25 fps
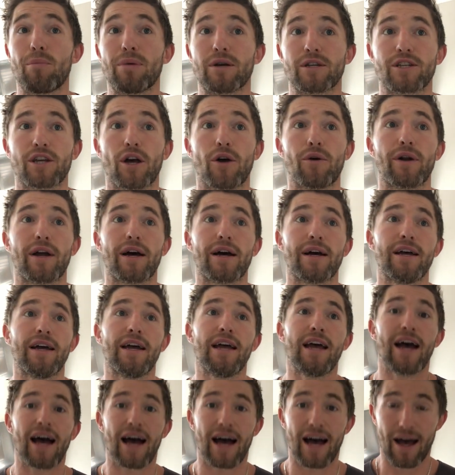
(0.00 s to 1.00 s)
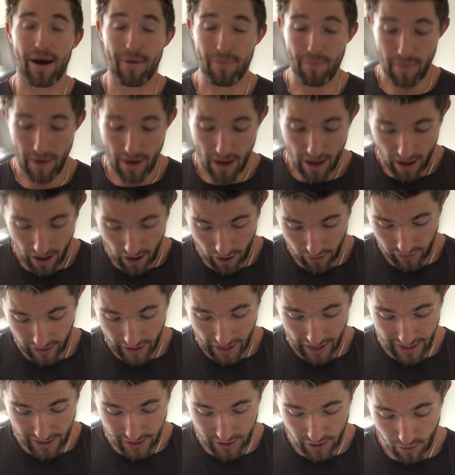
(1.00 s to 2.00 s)
persona.
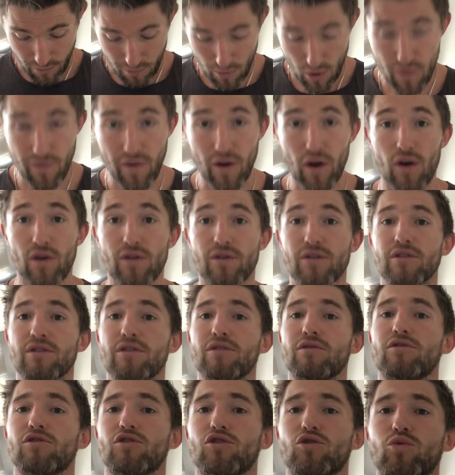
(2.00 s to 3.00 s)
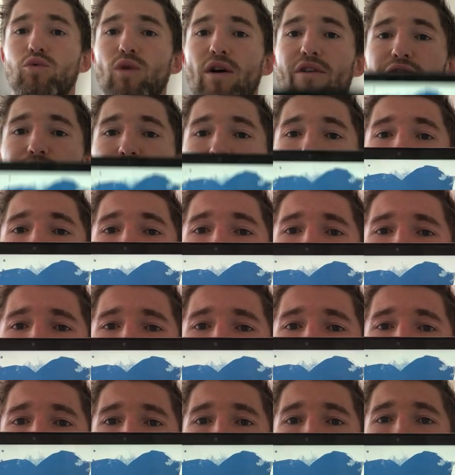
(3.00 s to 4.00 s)
Okay, so moving on swiftly,
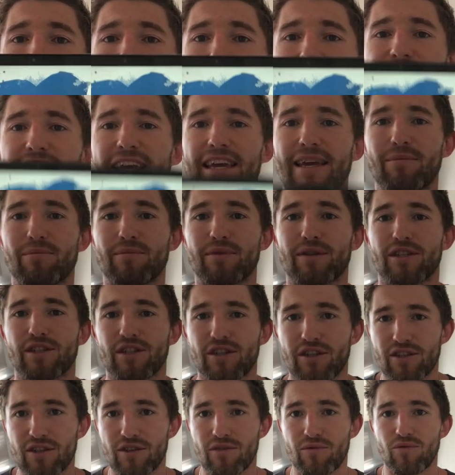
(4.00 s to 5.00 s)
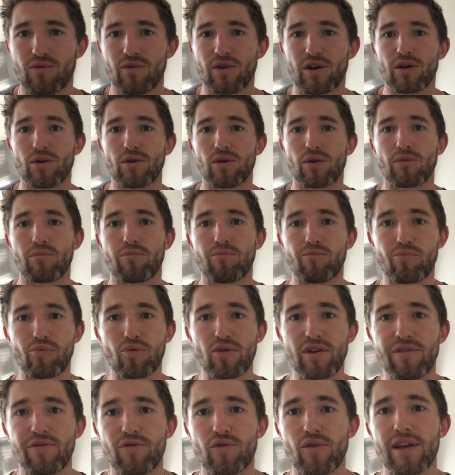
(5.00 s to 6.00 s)
my teams, just a real
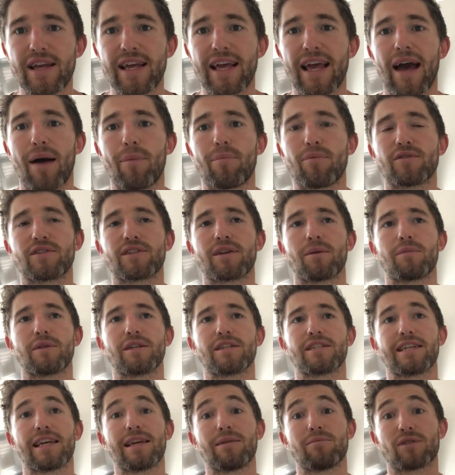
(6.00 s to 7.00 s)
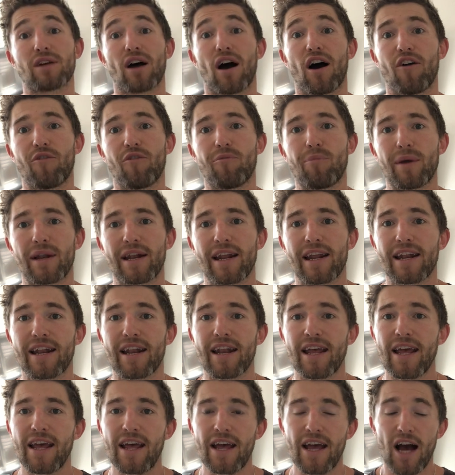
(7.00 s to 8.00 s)
brief recap of some of the teams that I've been in.
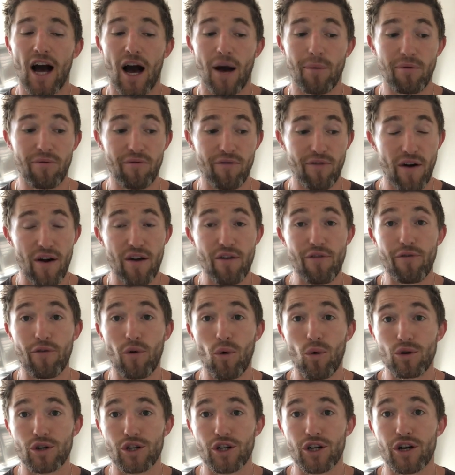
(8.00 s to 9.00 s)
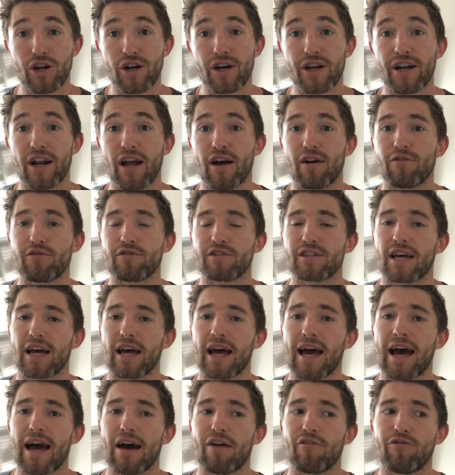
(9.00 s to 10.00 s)
I've been very fortunate enough to
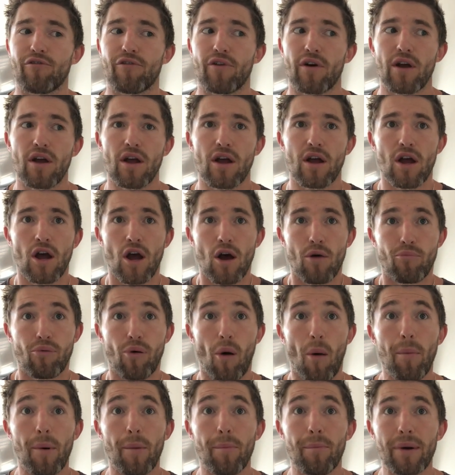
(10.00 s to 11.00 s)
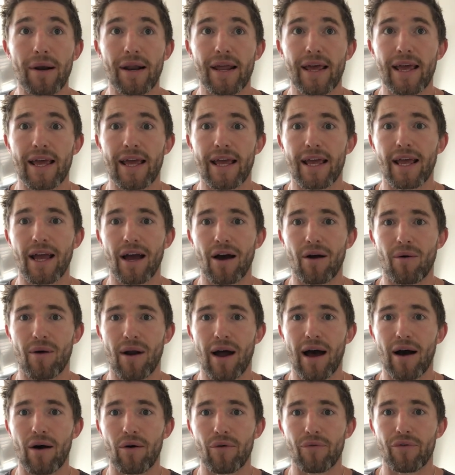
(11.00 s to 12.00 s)
have probably
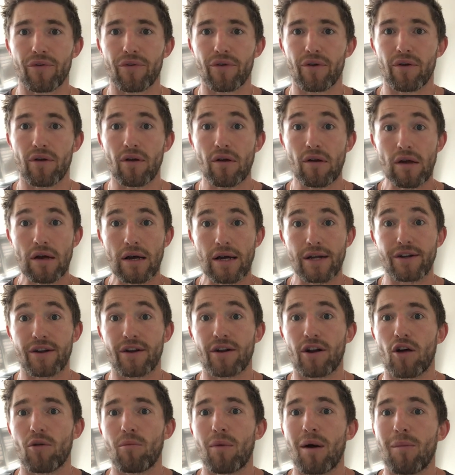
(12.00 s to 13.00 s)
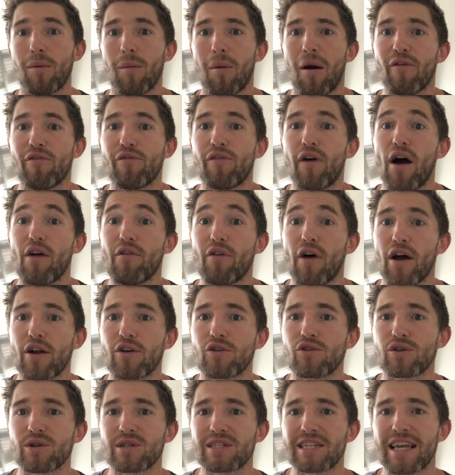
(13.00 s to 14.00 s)
around, I don't know, maybe about
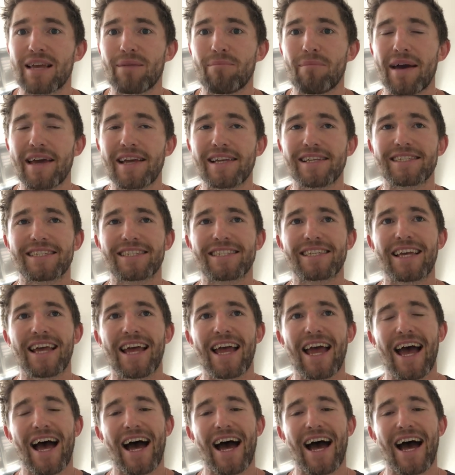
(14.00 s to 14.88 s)
500 teammates